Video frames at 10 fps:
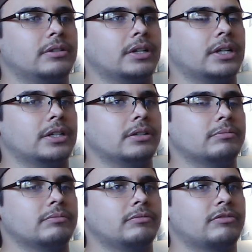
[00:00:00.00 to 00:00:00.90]

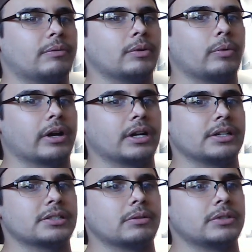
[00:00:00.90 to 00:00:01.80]
From the
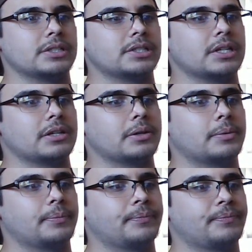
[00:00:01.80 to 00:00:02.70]
warehouse, I want to say.
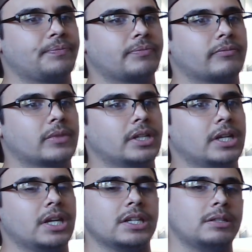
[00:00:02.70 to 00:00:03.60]

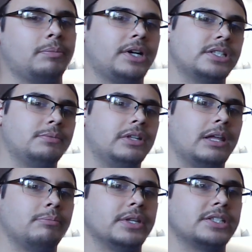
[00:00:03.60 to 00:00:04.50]
Is it possible
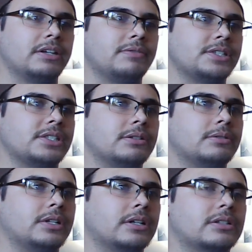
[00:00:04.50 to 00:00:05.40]
that Bizef is still
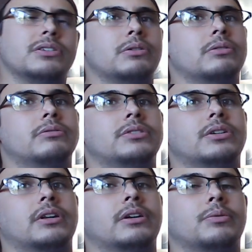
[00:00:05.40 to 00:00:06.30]
knocked? No.
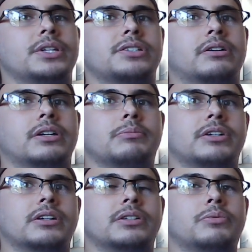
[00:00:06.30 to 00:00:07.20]
We saw him
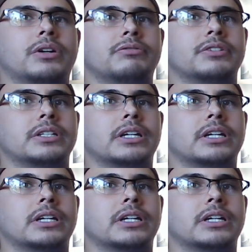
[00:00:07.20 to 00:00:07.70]
talking to Welfin.